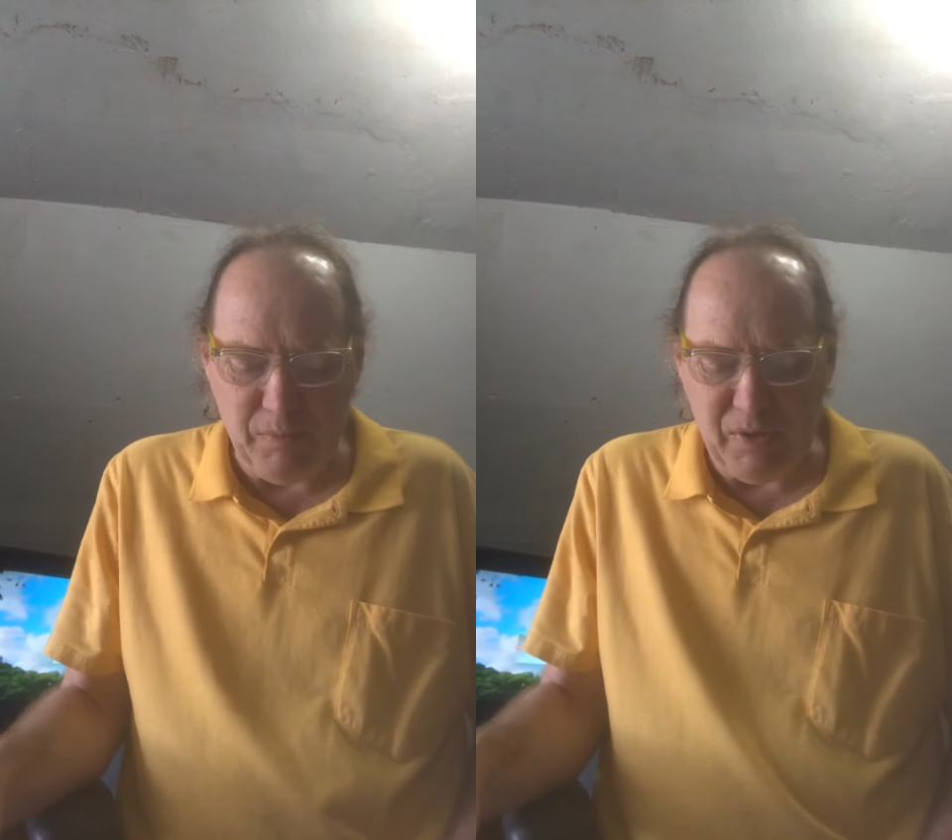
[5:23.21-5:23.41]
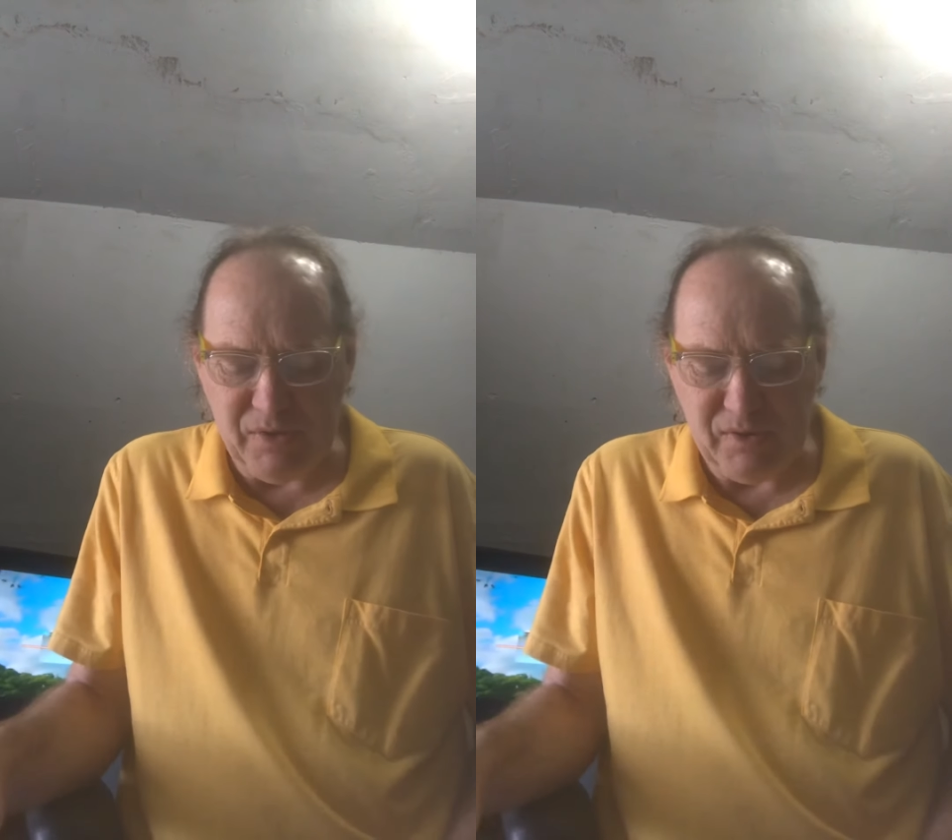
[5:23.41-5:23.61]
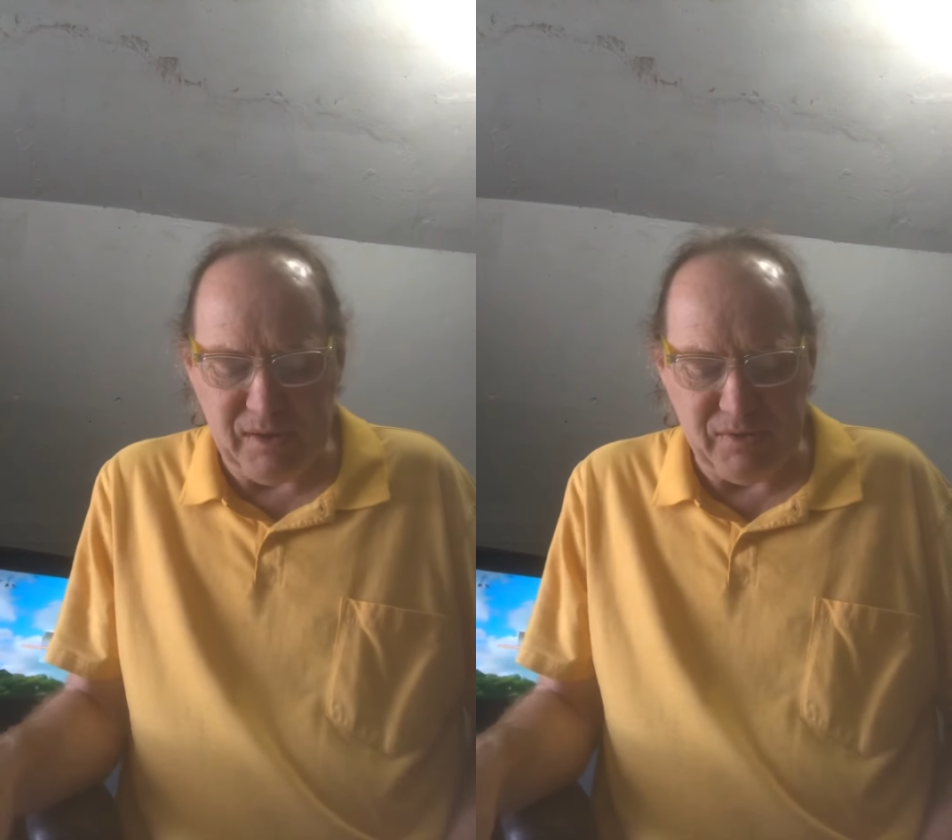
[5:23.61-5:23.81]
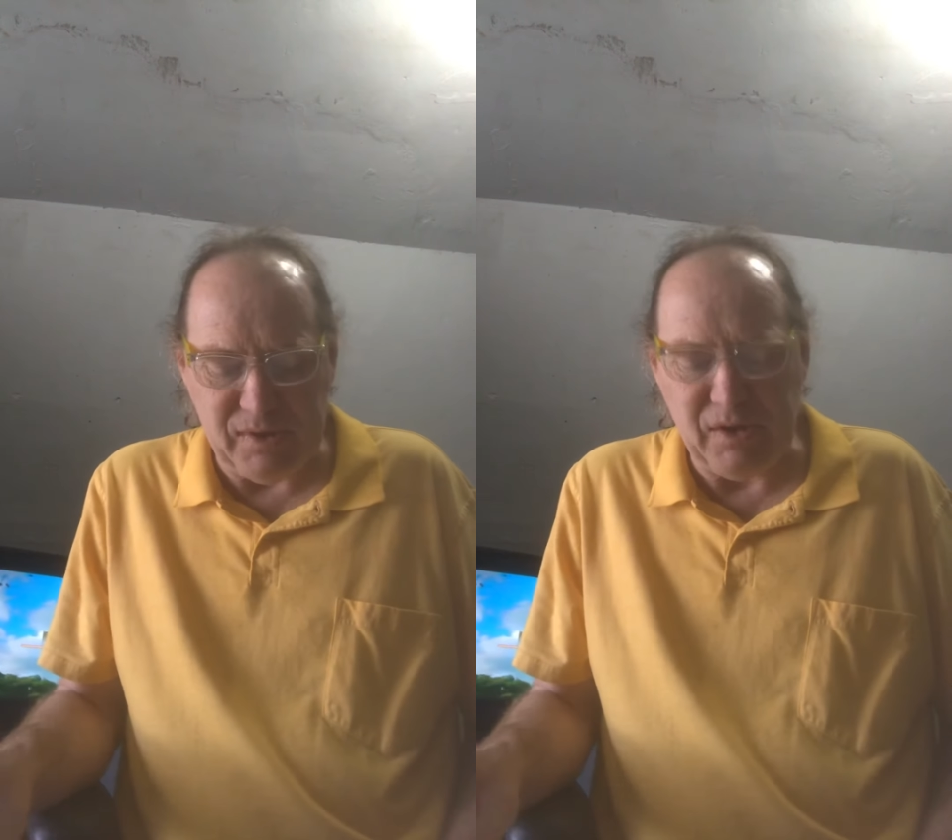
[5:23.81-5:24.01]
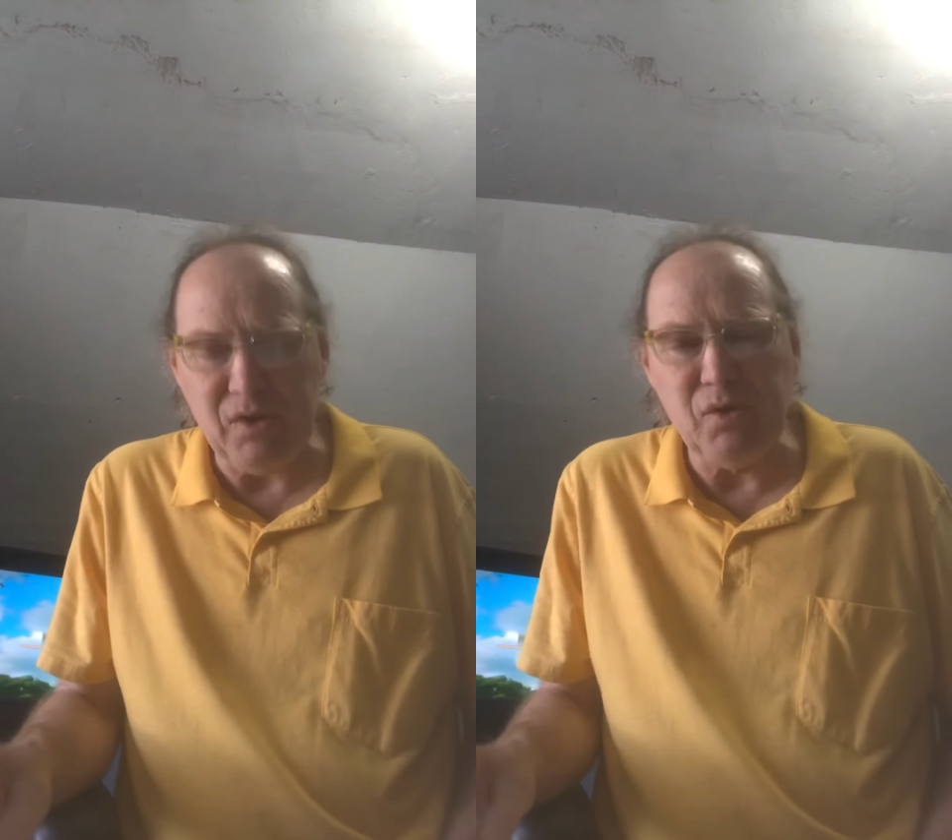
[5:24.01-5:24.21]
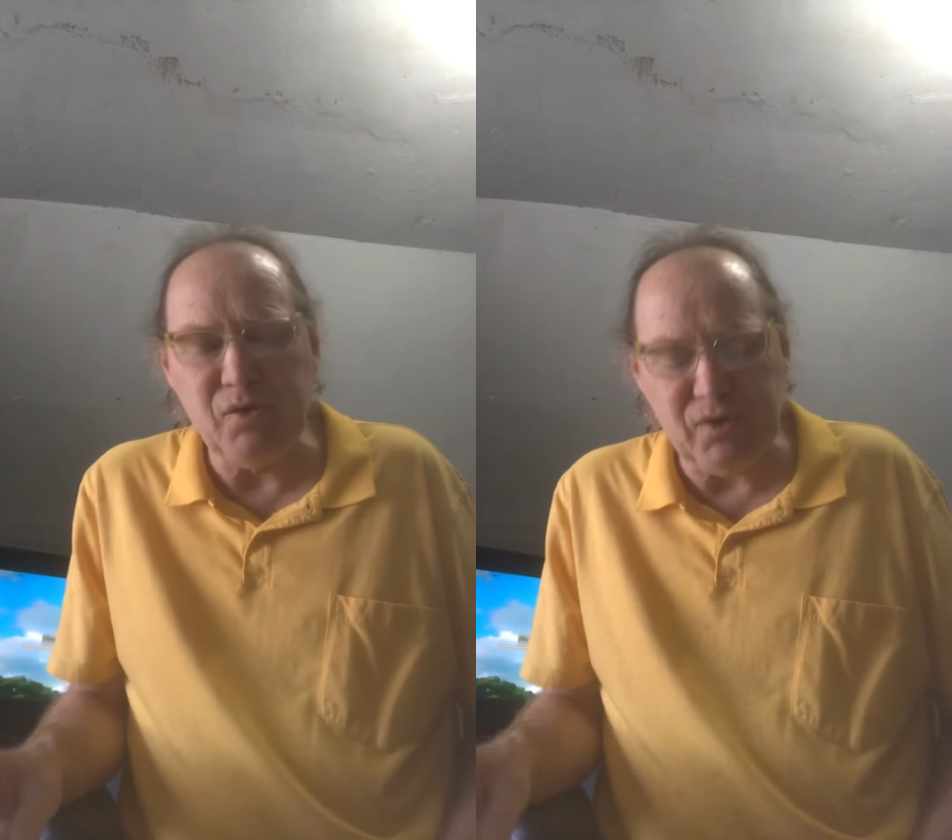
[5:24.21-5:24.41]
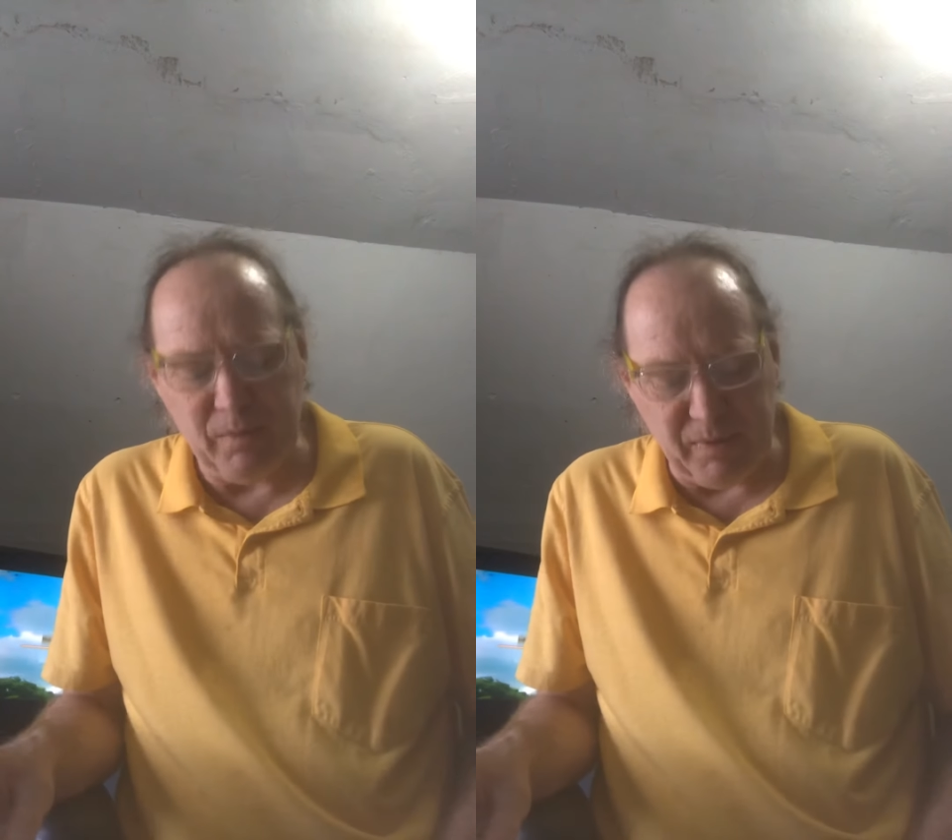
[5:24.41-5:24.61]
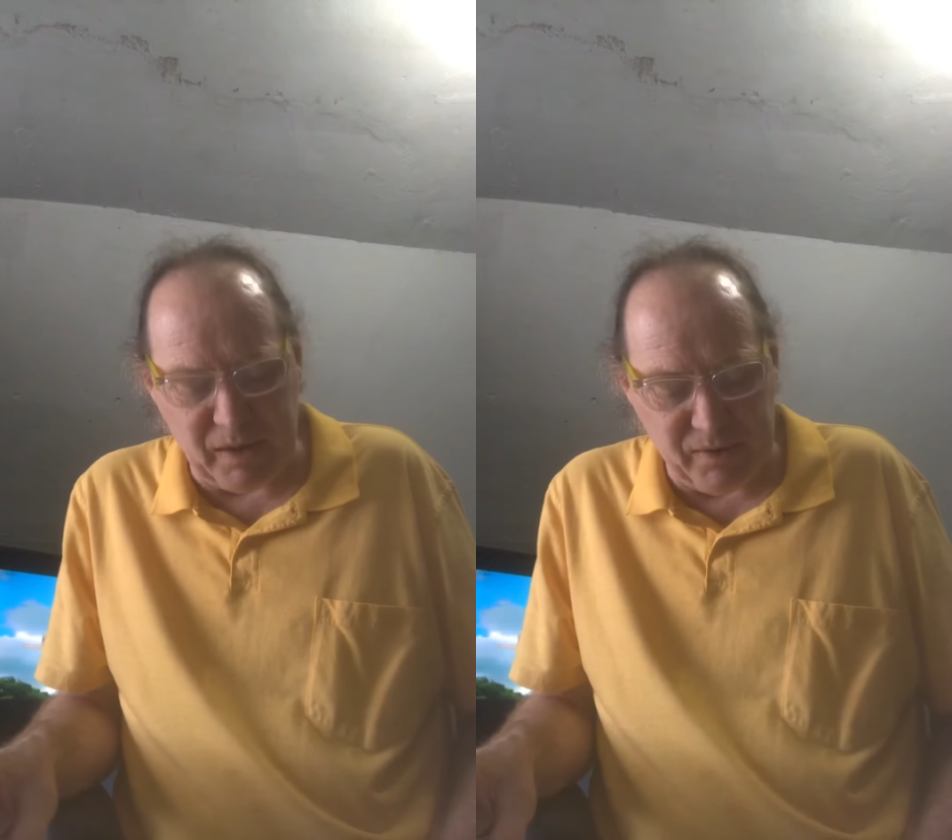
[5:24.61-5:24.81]
presidency, who's the
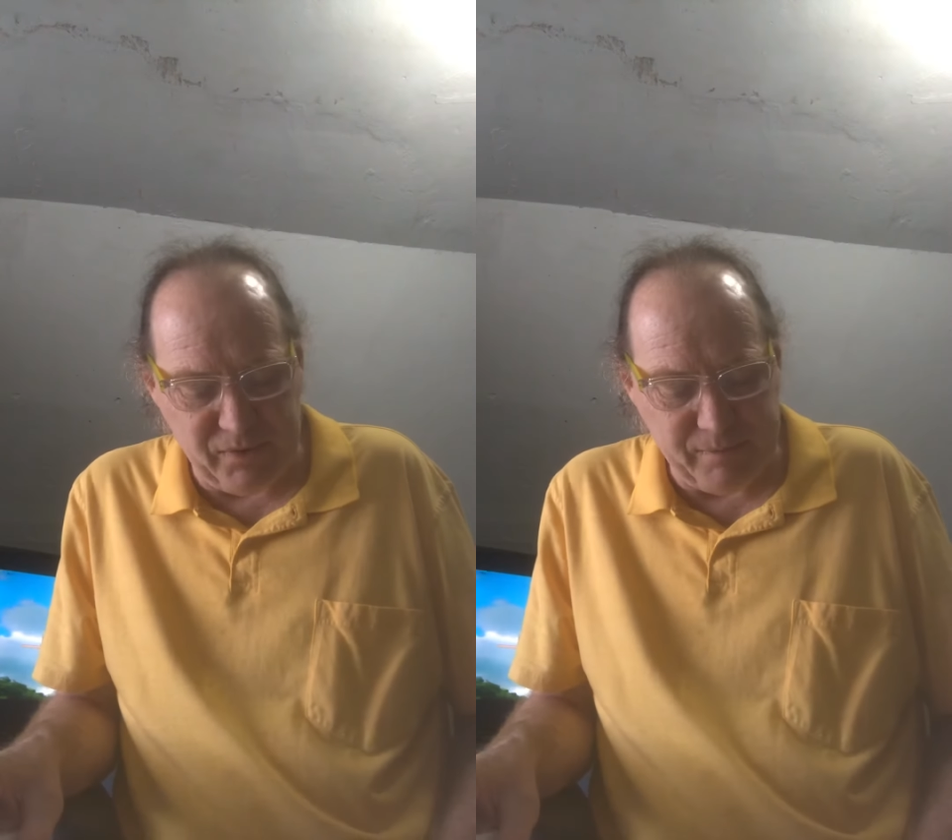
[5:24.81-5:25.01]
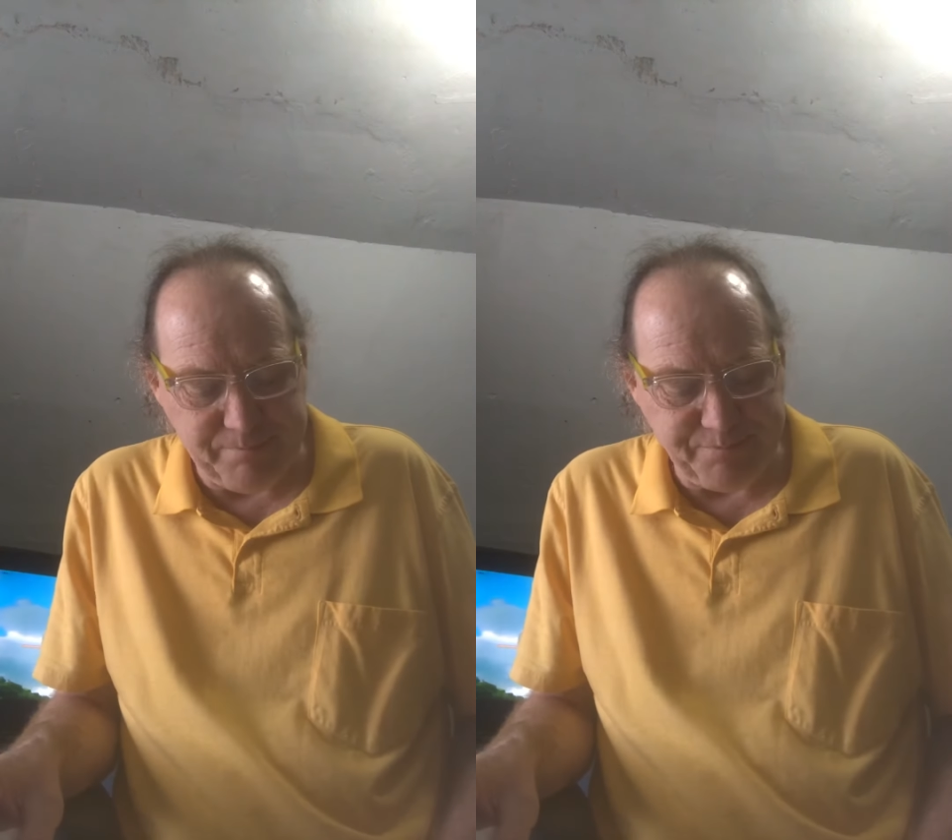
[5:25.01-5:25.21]
boss?